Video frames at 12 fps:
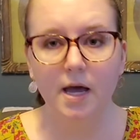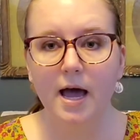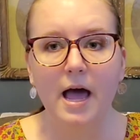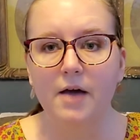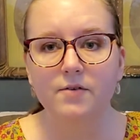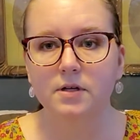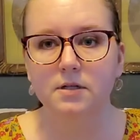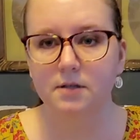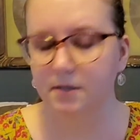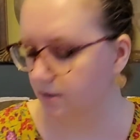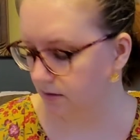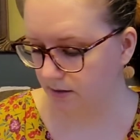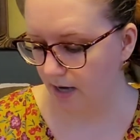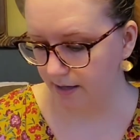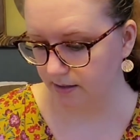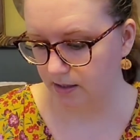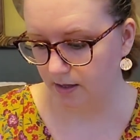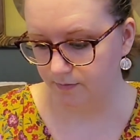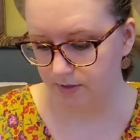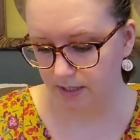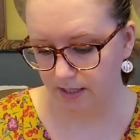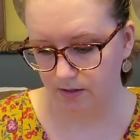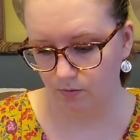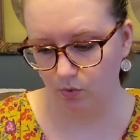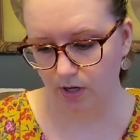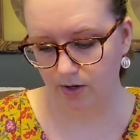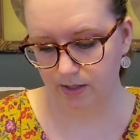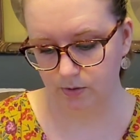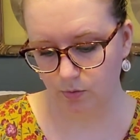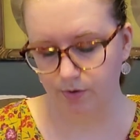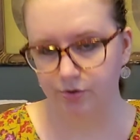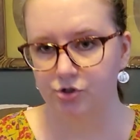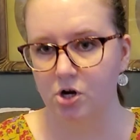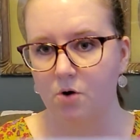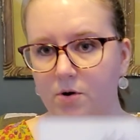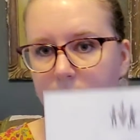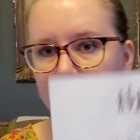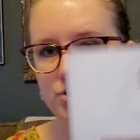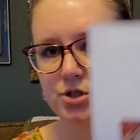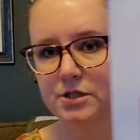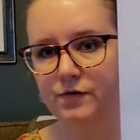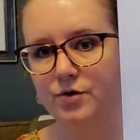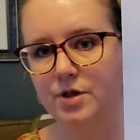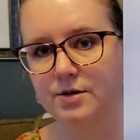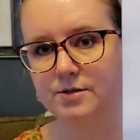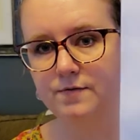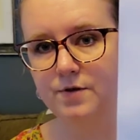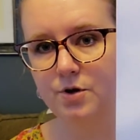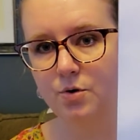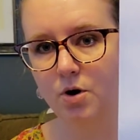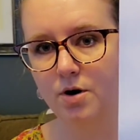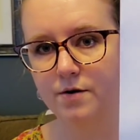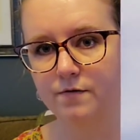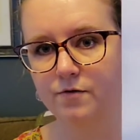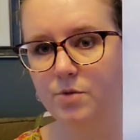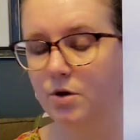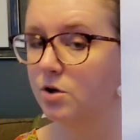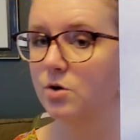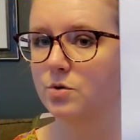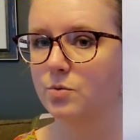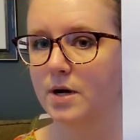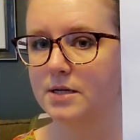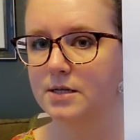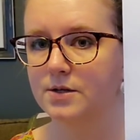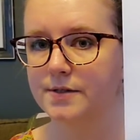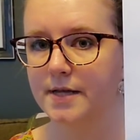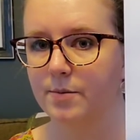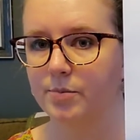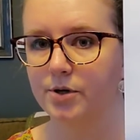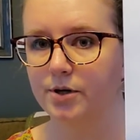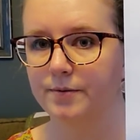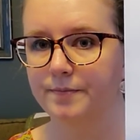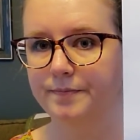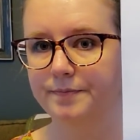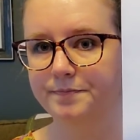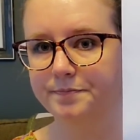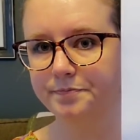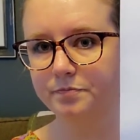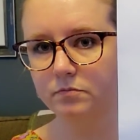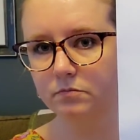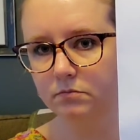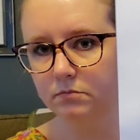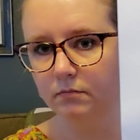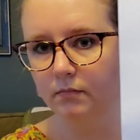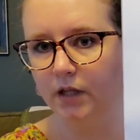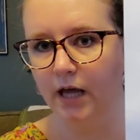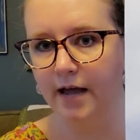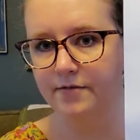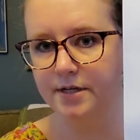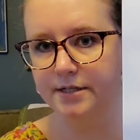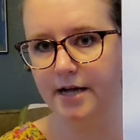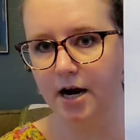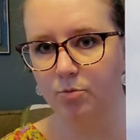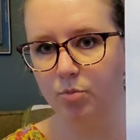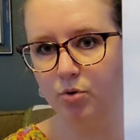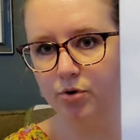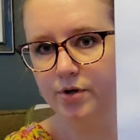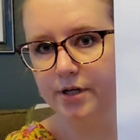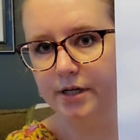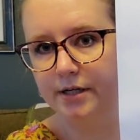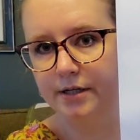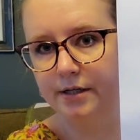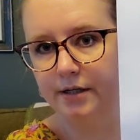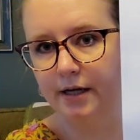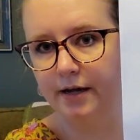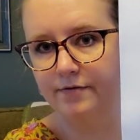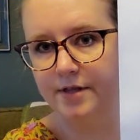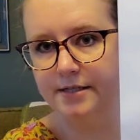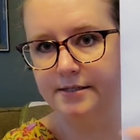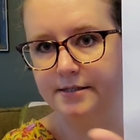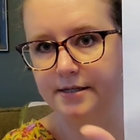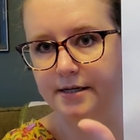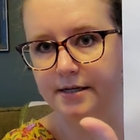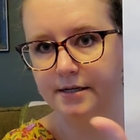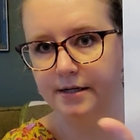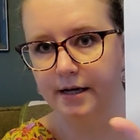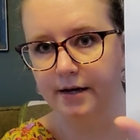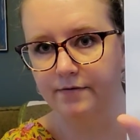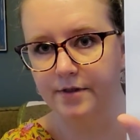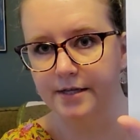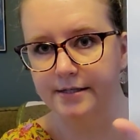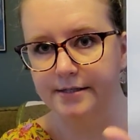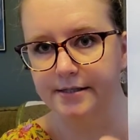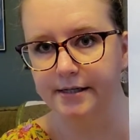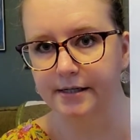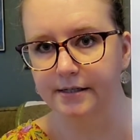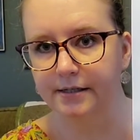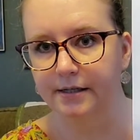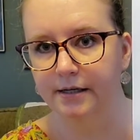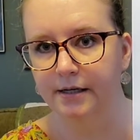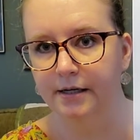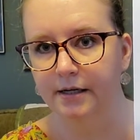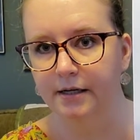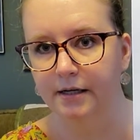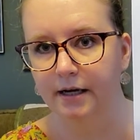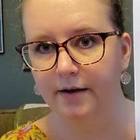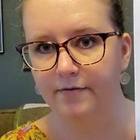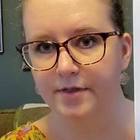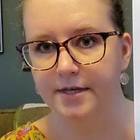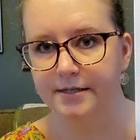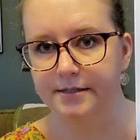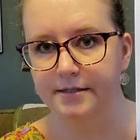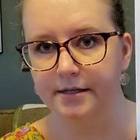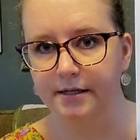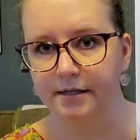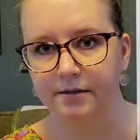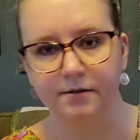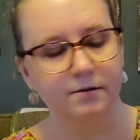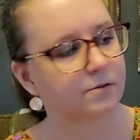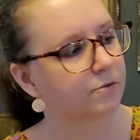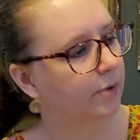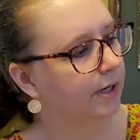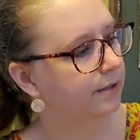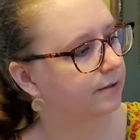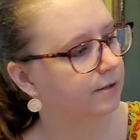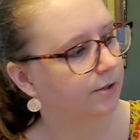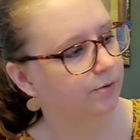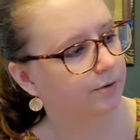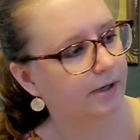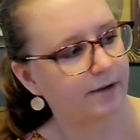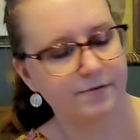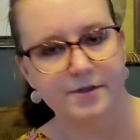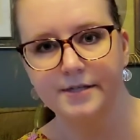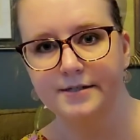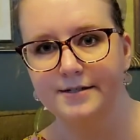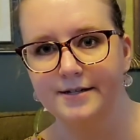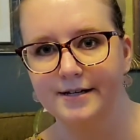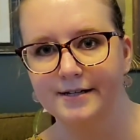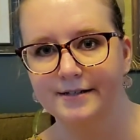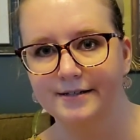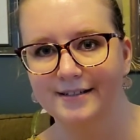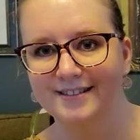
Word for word: I haven't gotten enough done where it's worth showing, but just for those of you who aren't familiar with Red Deer Sampler, I have the entire border done, I have this done, I have this done, I have this done, wait, no, I have this done.